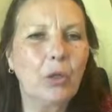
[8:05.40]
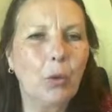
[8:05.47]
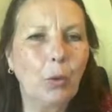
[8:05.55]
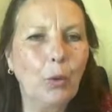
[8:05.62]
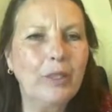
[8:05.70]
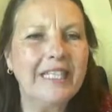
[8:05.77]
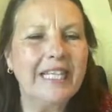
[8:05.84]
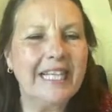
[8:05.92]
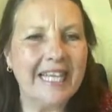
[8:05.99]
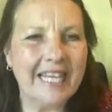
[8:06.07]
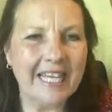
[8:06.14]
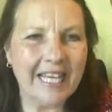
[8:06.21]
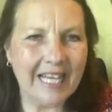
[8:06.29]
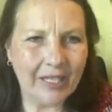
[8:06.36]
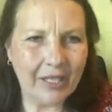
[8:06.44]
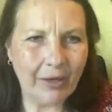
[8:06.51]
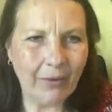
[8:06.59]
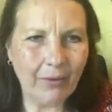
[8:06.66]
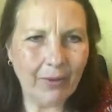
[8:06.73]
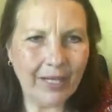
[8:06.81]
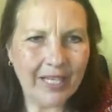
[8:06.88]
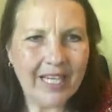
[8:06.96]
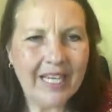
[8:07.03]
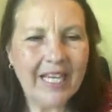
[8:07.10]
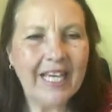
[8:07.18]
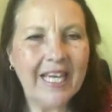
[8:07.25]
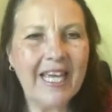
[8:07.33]
golden yellow,
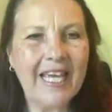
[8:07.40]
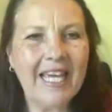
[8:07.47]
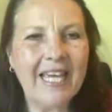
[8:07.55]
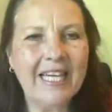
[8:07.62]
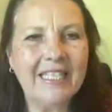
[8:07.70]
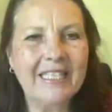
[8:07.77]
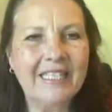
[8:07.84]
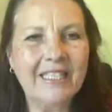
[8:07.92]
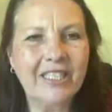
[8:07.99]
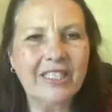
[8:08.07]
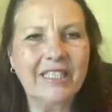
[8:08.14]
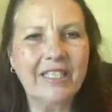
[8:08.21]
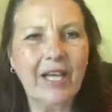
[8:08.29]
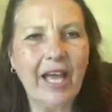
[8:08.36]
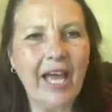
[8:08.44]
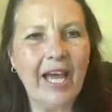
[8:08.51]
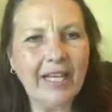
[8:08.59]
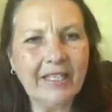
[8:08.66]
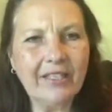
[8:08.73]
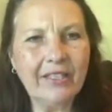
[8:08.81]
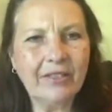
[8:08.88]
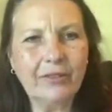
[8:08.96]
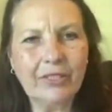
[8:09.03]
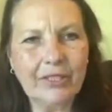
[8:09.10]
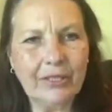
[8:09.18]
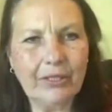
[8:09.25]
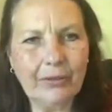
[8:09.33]
and just add
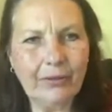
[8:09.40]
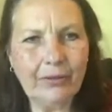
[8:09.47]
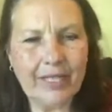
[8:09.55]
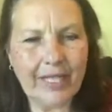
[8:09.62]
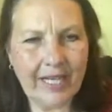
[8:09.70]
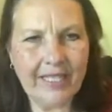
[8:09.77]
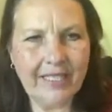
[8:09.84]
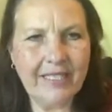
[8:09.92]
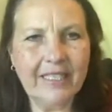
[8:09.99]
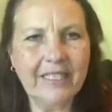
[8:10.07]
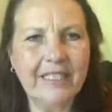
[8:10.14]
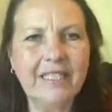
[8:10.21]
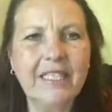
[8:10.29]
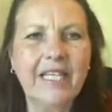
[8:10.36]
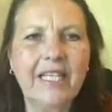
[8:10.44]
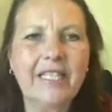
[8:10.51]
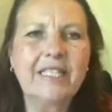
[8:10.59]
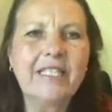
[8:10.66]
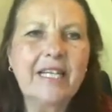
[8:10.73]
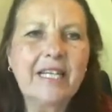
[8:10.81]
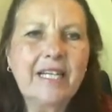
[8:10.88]
those to that, and